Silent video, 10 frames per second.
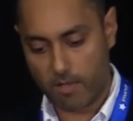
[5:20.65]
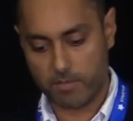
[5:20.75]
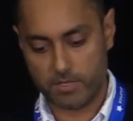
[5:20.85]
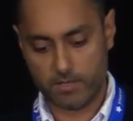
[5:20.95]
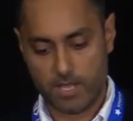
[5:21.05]

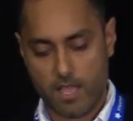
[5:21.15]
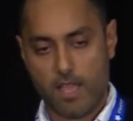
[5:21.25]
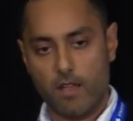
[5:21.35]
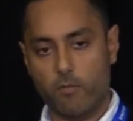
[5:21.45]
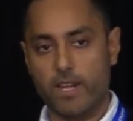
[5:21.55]
Capital.
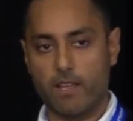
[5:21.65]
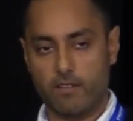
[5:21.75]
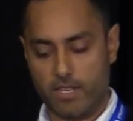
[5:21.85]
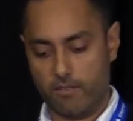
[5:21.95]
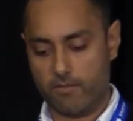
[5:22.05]
And we're now
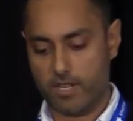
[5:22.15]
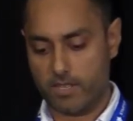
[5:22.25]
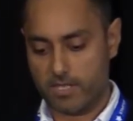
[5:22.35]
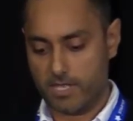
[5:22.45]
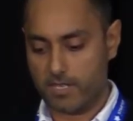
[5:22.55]
looking for
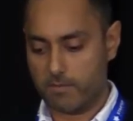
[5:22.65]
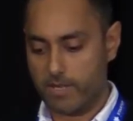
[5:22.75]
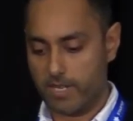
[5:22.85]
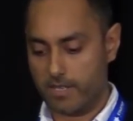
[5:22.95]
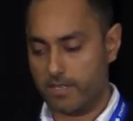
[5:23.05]
another 6
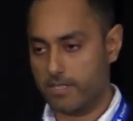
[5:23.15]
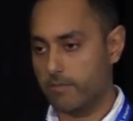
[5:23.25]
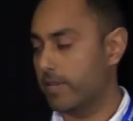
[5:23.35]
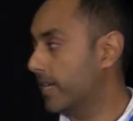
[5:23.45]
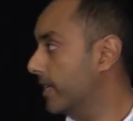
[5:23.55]
million
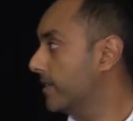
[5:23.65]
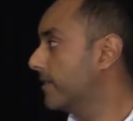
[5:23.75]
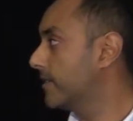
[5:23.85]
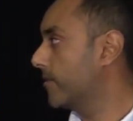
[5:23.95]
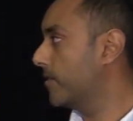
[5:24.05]
to
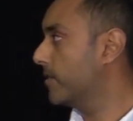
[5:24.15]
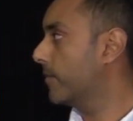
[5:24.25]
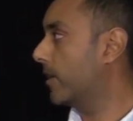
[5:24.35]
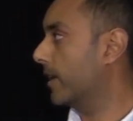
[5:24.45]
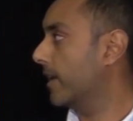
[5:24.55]
begin to own the
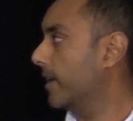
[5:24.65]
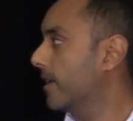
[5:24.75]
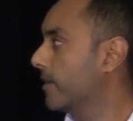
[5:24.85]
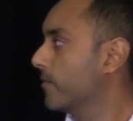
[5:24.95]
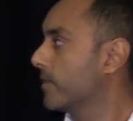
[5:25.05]
market
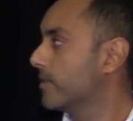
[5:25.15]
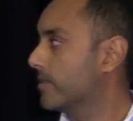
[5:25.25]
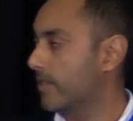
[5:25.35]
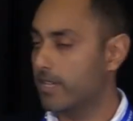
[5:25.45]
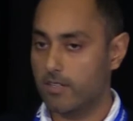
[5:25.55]

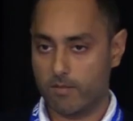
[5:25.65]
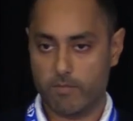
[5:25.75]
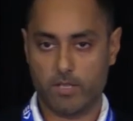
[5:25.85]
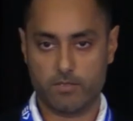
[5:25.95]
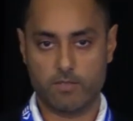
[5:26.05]
so that you
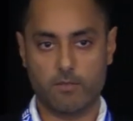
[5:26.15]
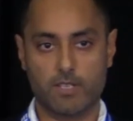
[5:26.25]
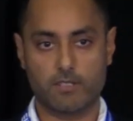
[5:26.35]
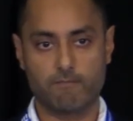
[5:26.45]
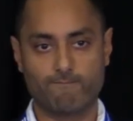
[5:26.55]
can pulse the
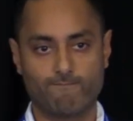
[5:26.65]
world.